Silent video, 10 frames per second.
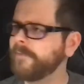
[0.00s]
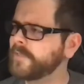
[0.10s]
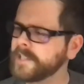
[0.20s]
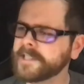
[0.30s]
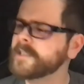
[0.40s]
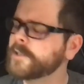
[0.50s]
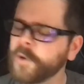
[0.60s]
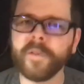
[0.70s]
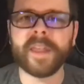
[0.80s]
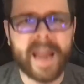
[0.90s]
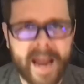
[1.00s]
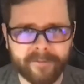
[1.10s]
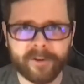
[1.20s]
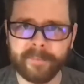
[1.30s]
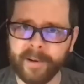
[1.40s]
This is a tool that
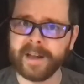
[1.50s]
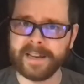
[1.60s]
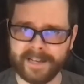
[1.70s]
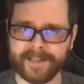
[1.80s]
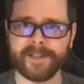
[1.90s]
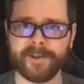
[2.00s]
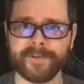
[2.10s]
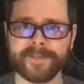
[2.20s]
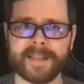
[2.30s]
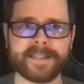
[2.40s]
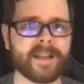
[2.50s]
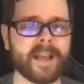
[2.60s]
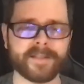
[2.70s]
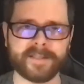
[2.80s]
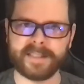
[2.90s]
everybody can use.
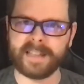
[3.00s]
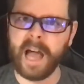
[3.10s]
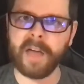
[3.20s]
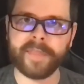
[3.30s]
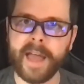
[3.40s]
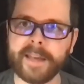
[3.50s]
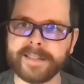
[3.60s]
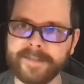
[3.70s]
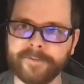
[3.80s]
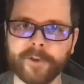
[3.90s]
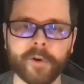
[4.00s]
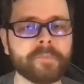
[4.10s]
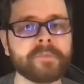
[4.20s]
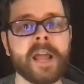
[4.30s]
It's not that difficult.